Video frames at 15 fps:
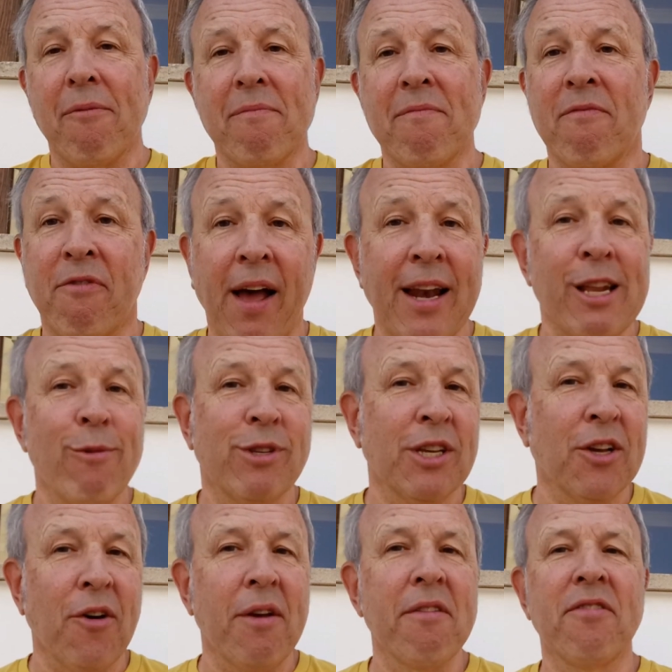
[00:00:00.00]
valuers are
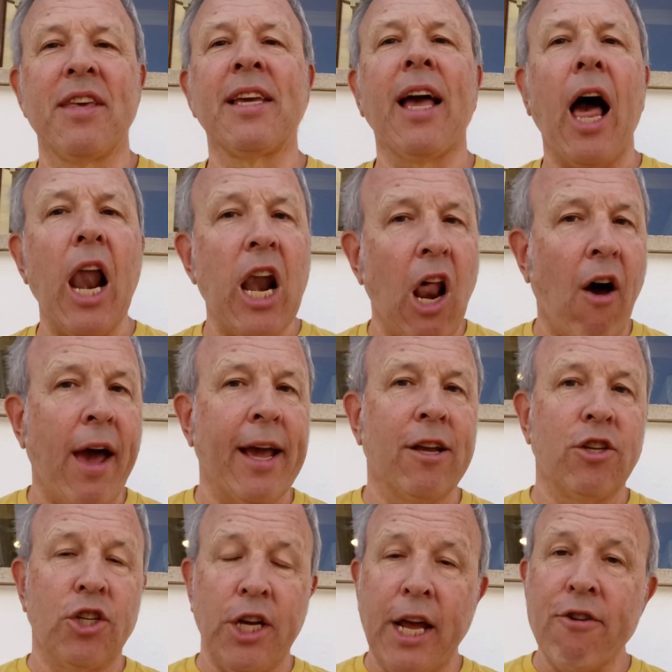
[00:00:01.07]
going to think alike
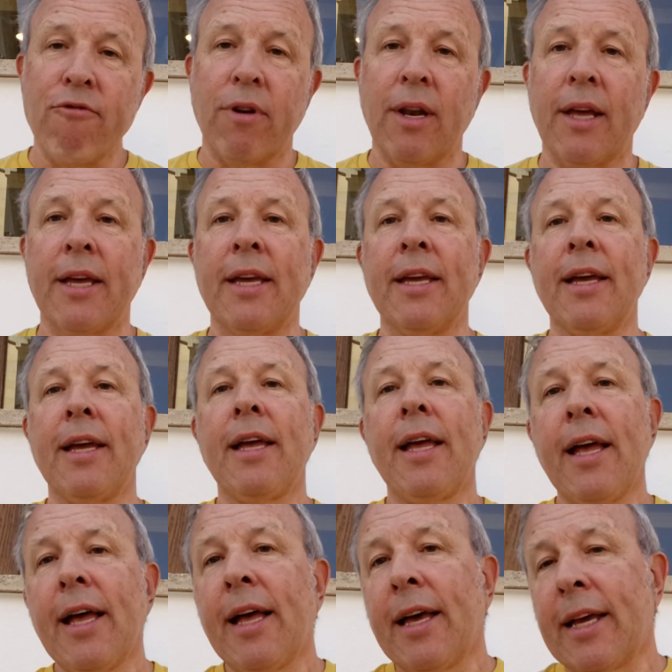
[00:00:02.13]
generally,
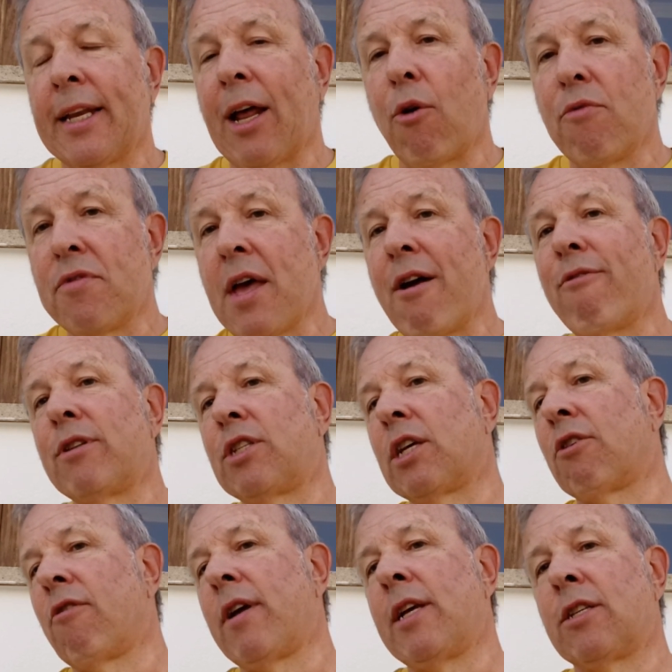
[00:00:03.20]
there are
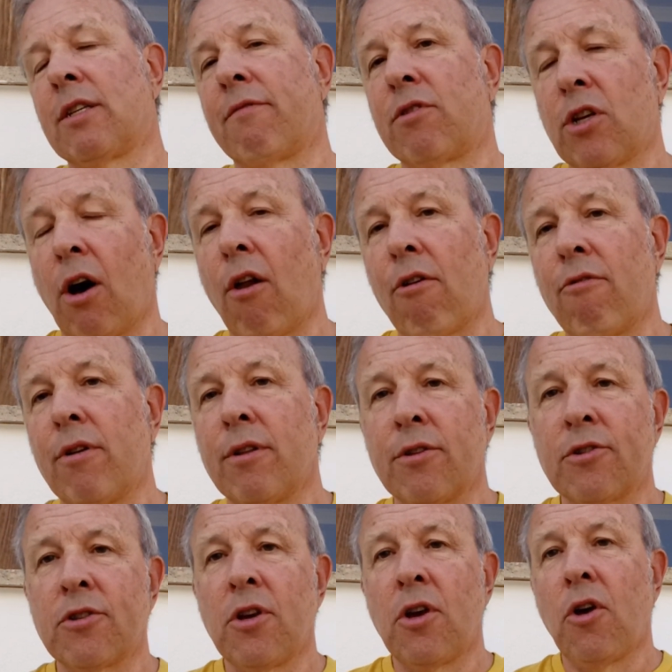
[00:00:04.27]
degrees of
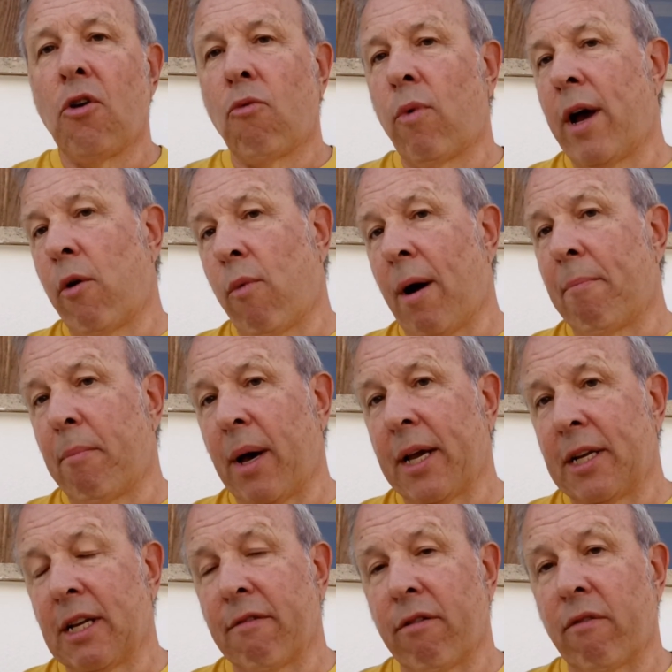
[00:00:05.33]
tolerance where one may
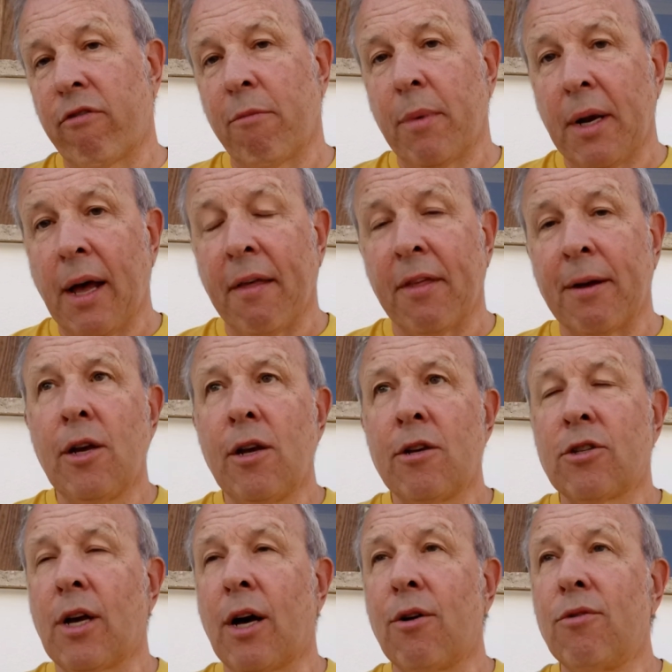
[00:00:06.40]
differ from another.
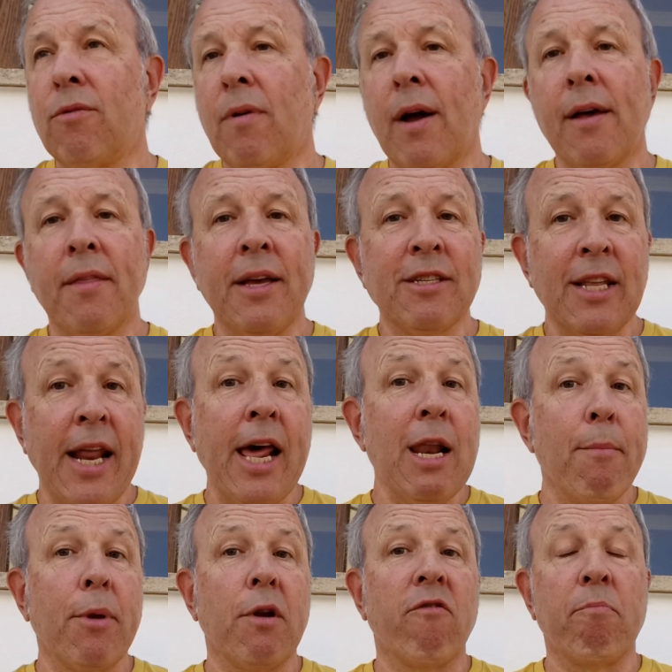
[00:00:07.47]
So there's an
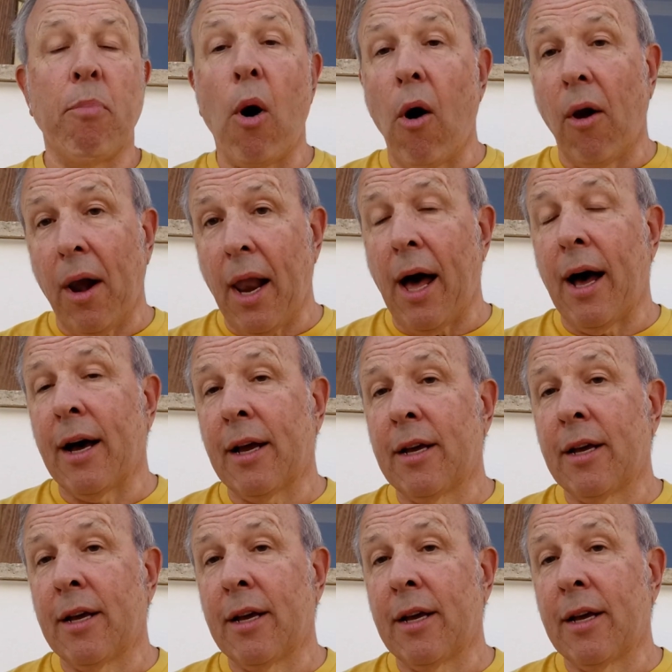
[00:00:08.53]
element of pot luck